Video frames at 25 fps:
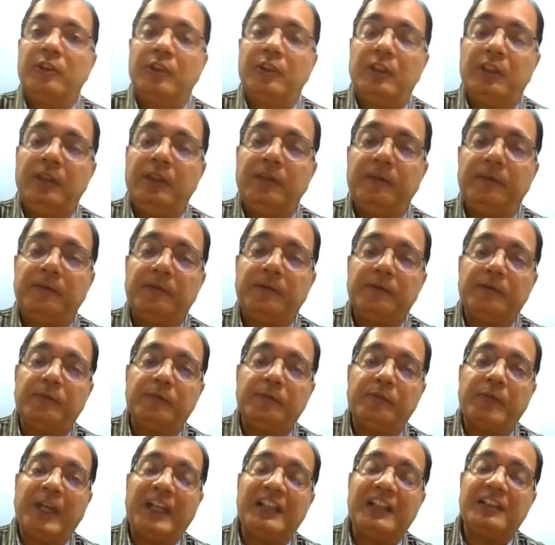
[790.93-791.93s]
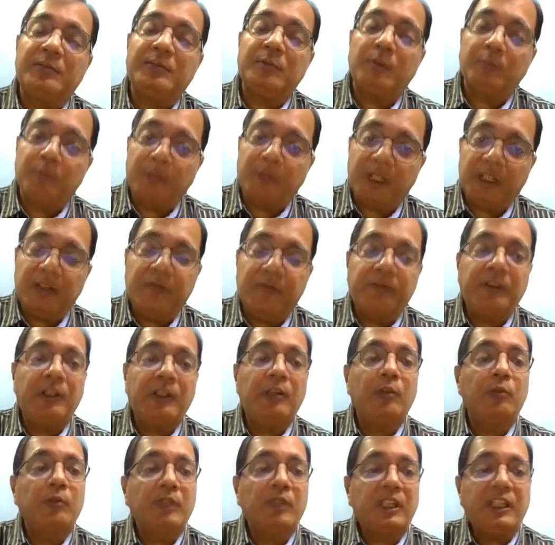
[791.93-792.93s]
give maximum
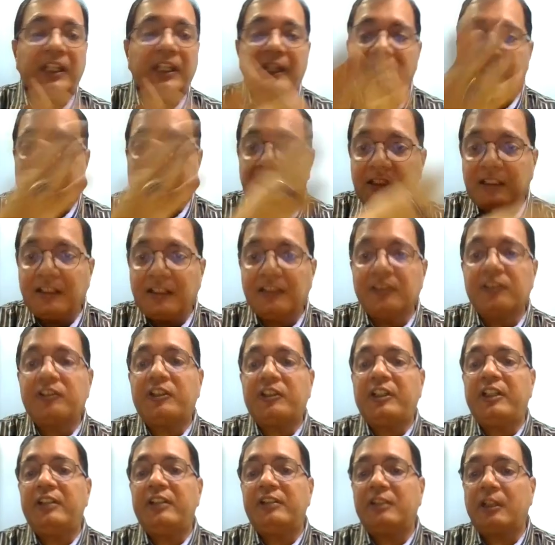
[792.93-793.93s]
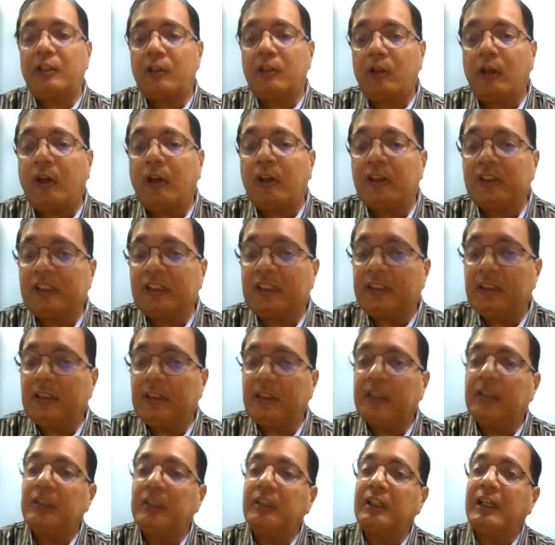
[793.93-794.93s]
benefit, looking at the constraints and laws
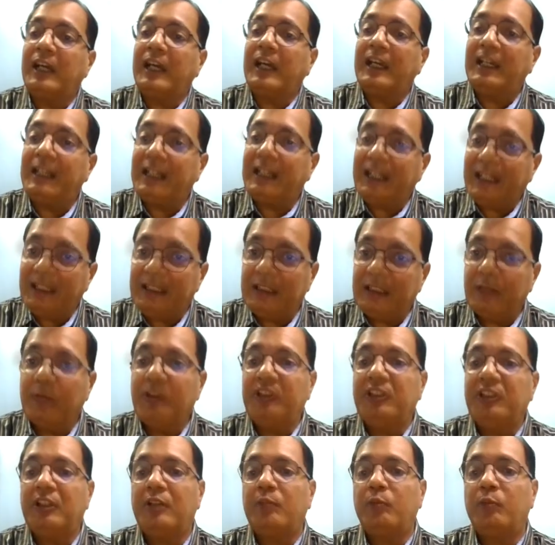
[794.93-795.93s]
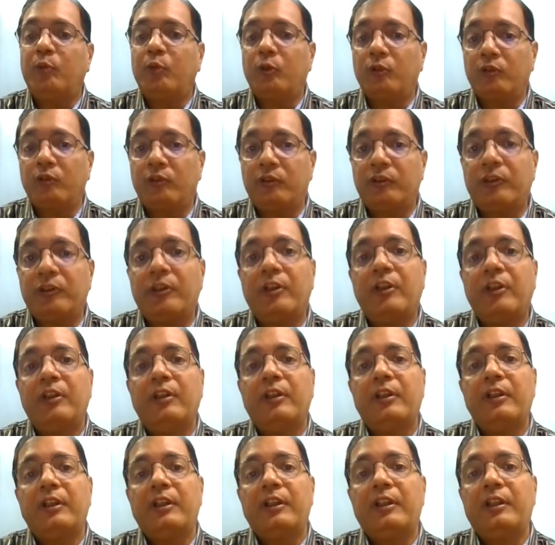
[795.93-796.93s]
and guidelines which are posed
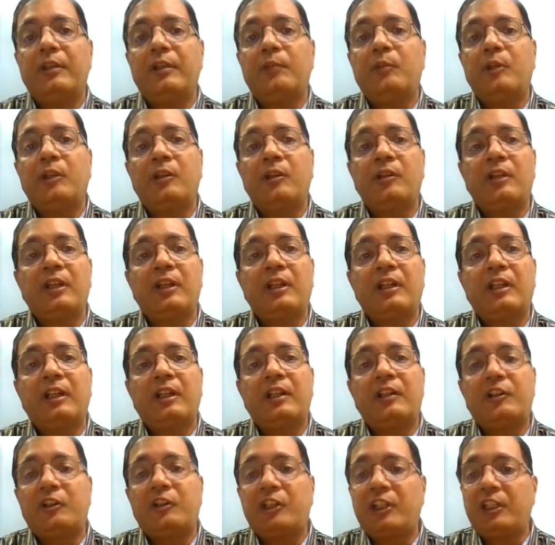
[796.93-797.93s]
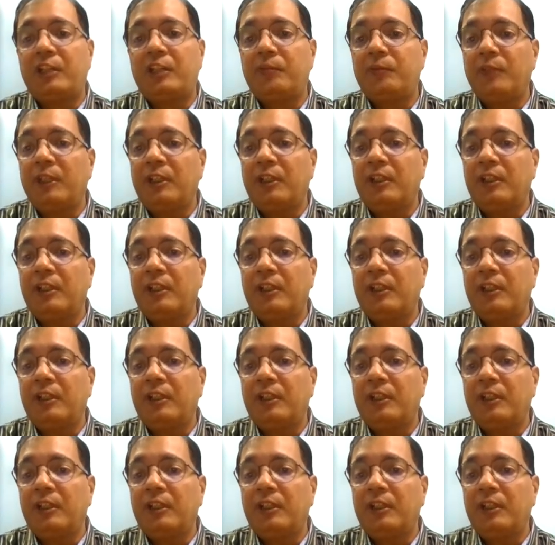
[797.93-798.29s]
in the particular country.